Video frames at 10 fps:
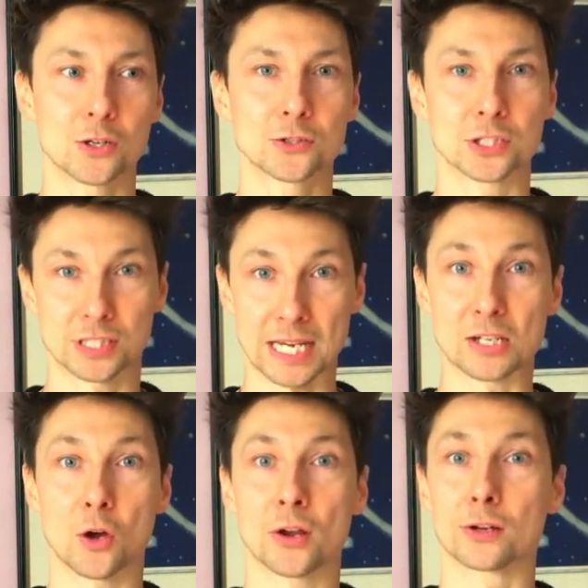to
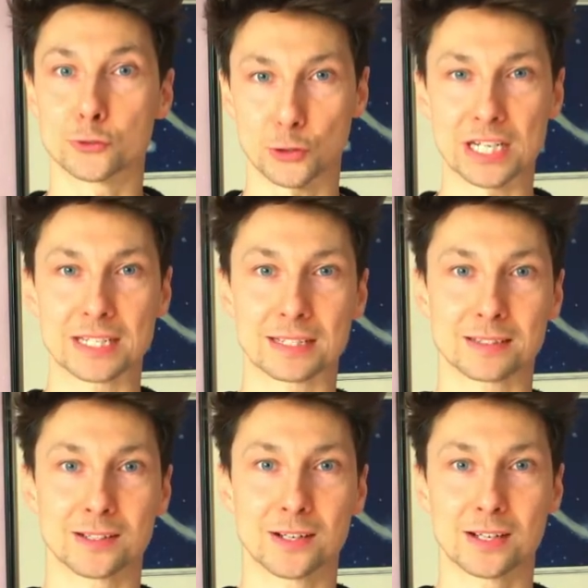take on our training
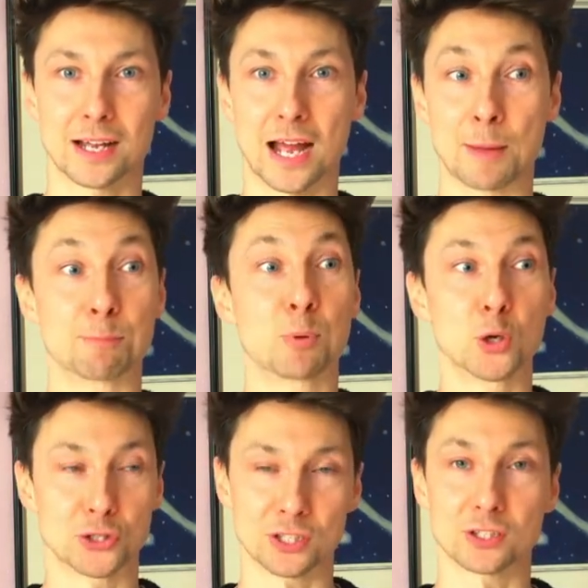and
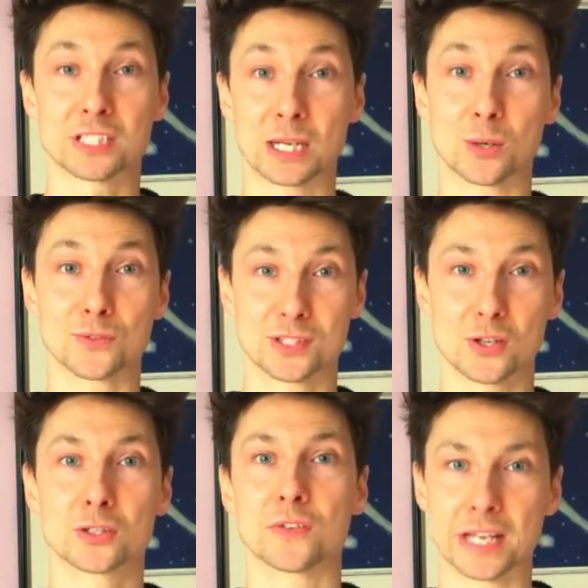push ourselves
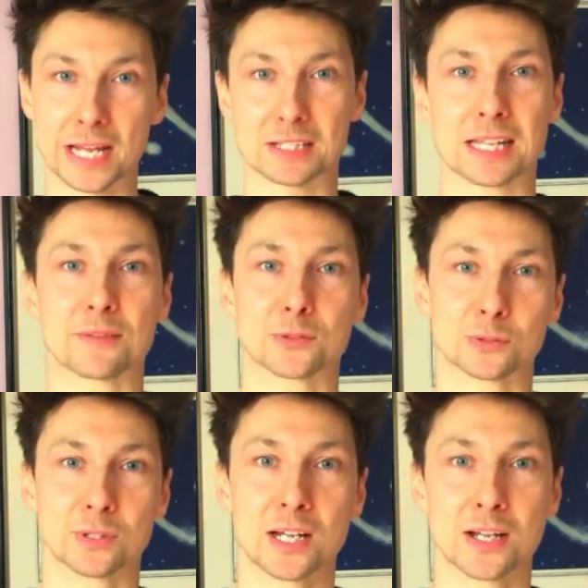to the next
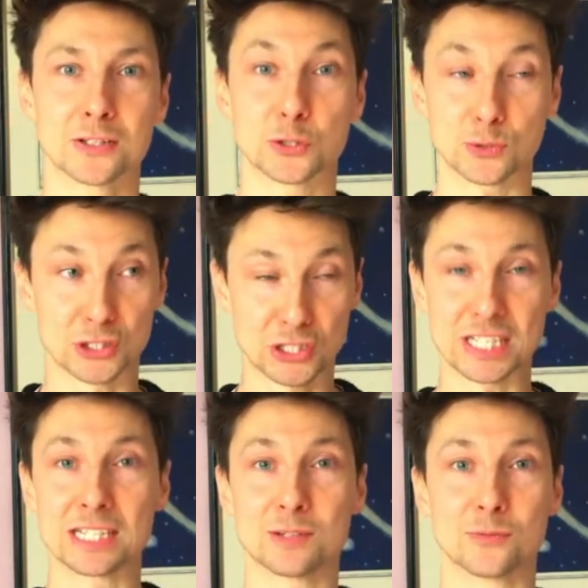level, to
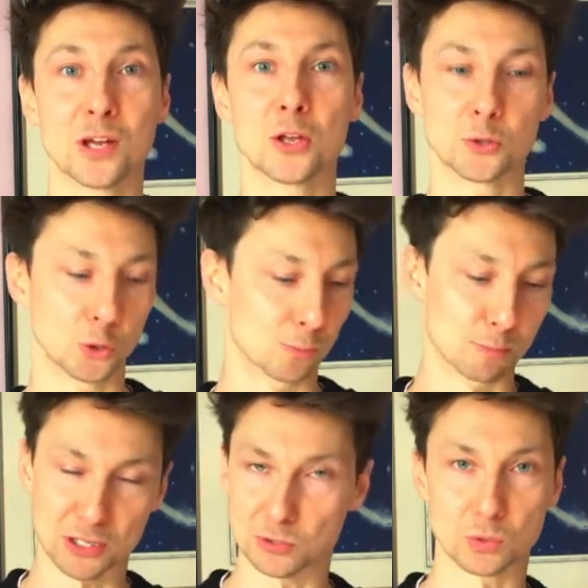achieve your
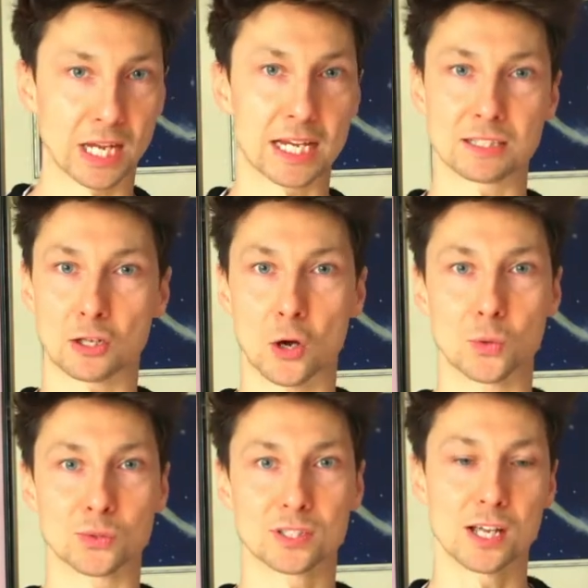muscle gain
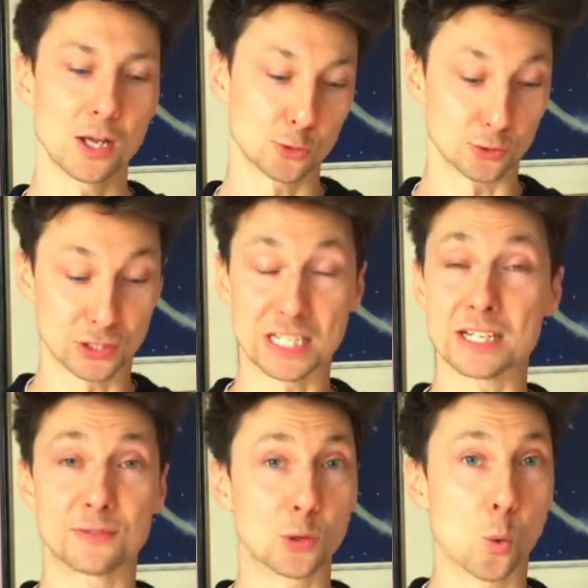goals, to
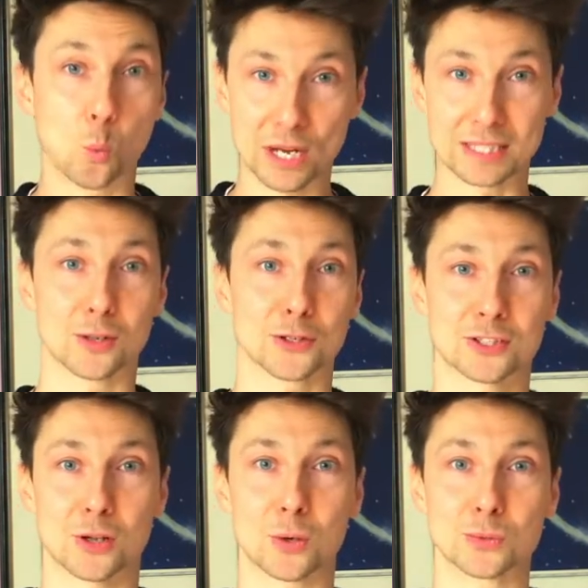achieve your weight loss
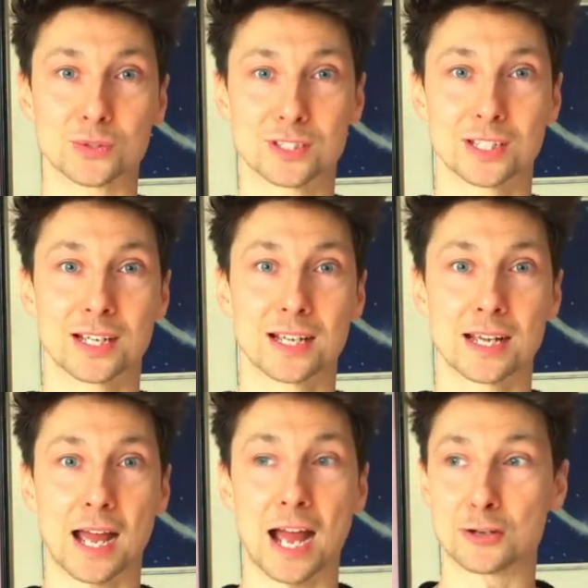goals,
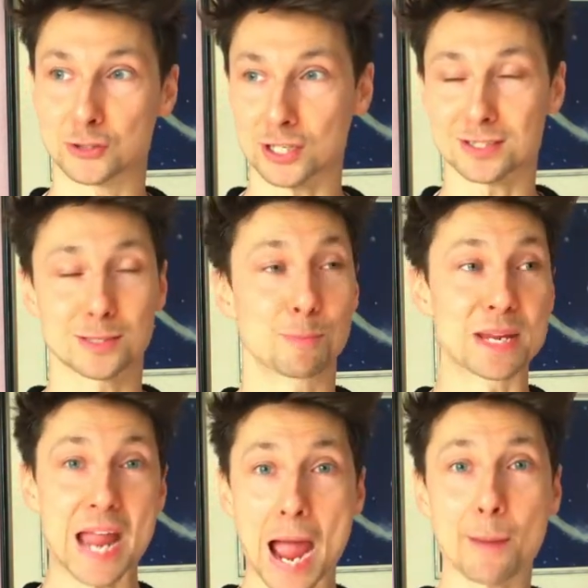and just to
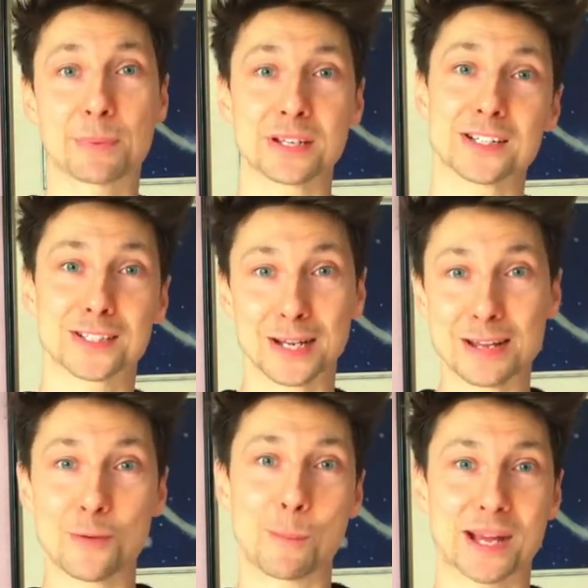be happier, to
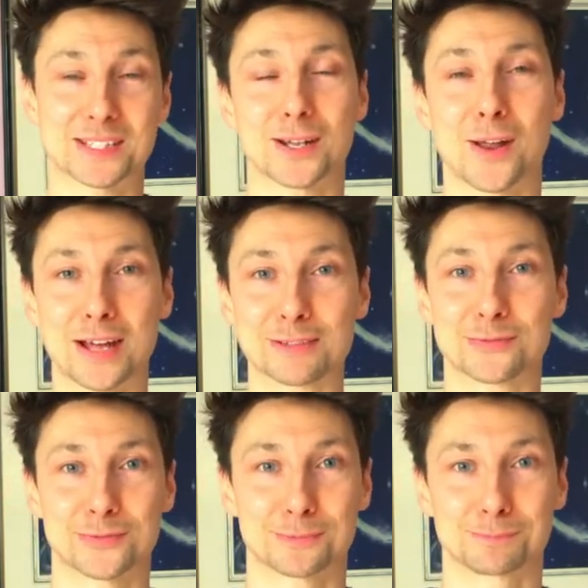live a better life.